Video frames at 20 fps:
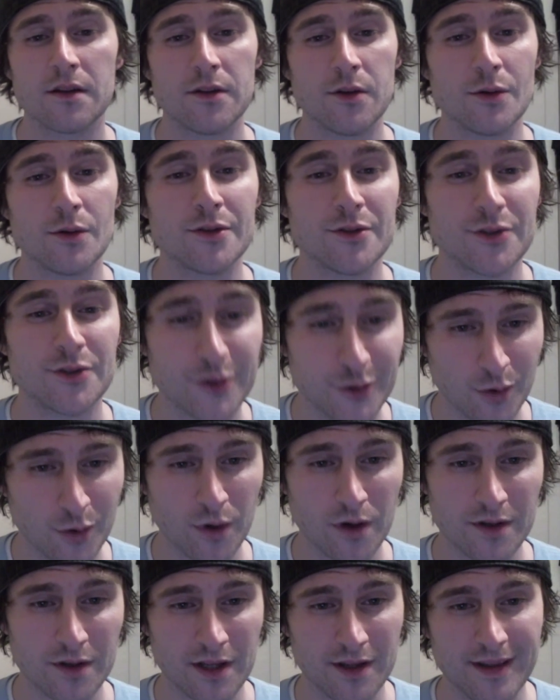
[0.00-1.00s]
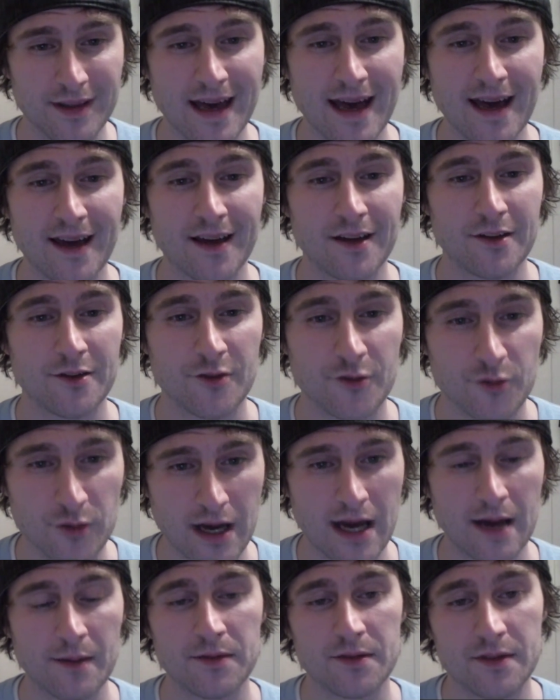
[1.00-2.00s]
to ensure that that
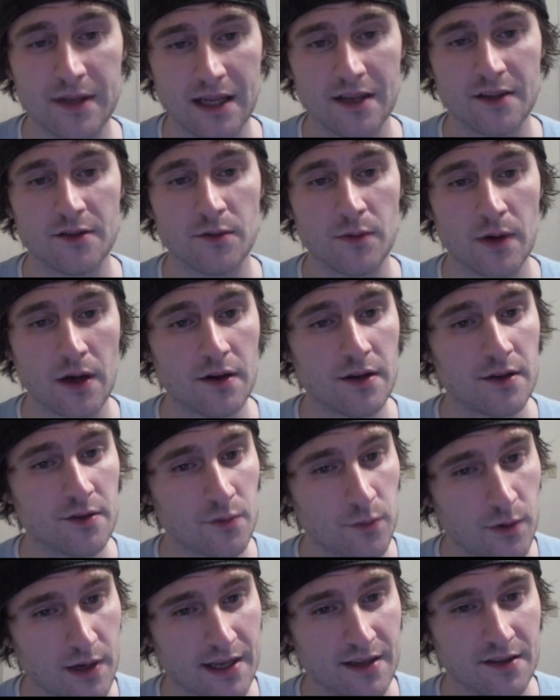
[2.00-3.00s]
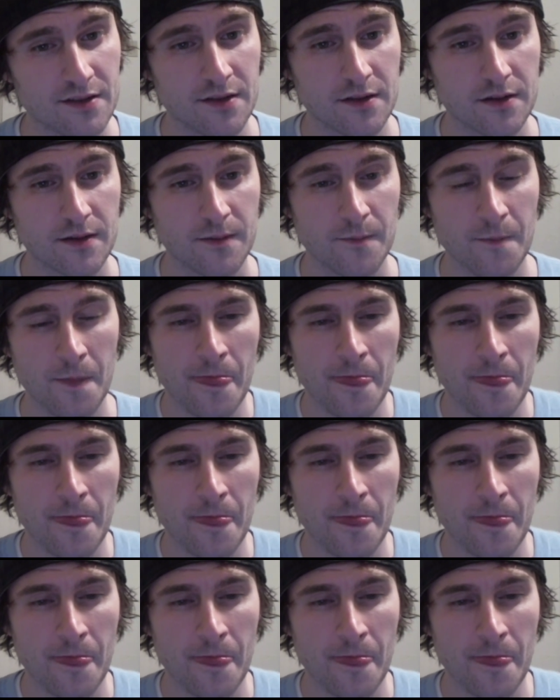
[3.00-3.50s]
strap stays around his waist.